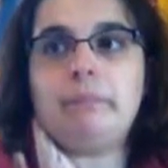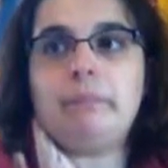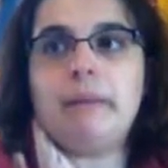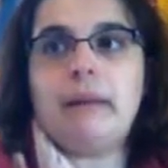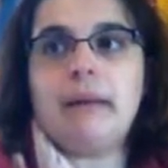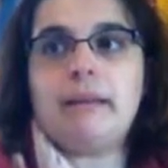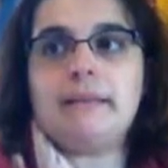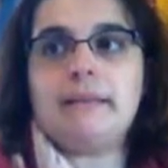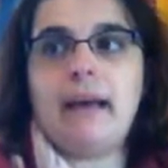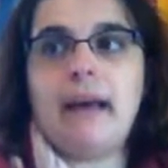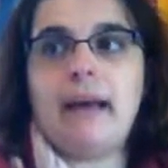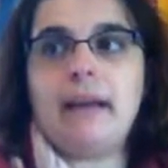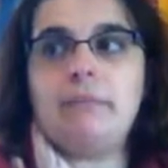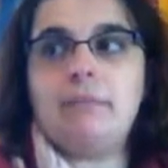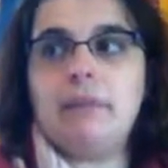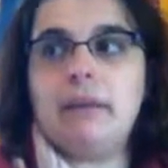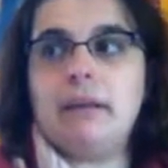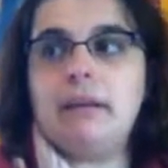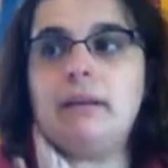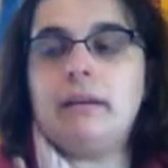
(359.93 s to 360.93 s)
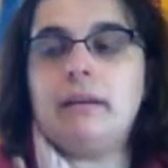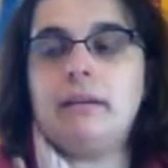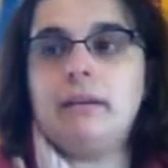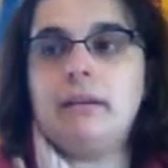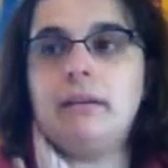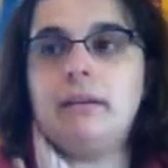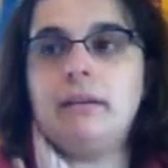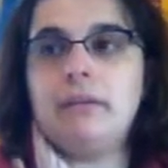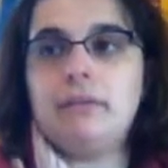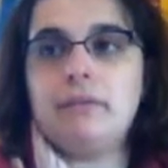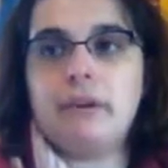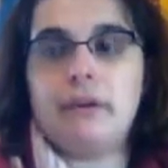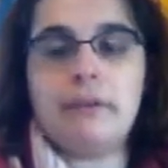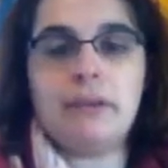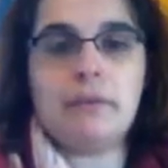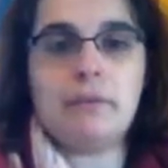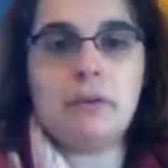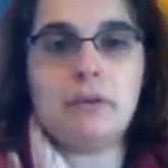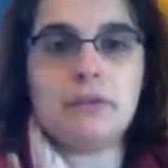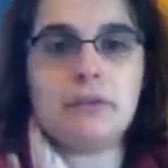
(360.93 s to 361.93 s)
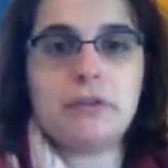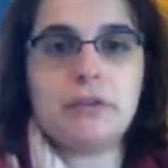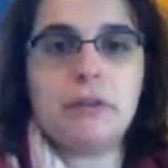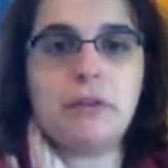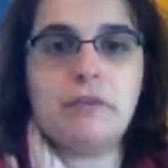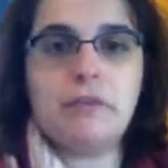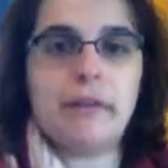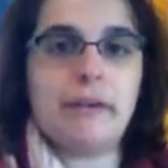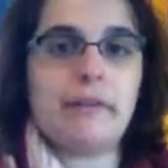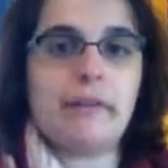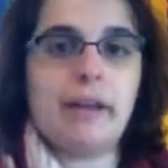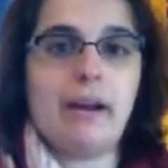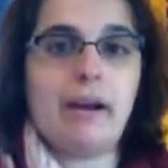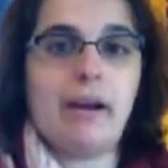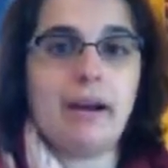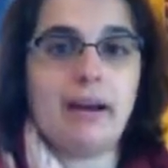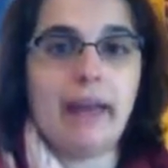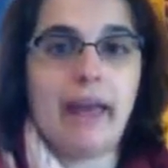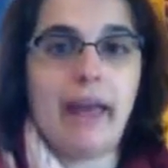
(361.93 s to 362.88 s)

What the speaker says: has had me very emotional, very on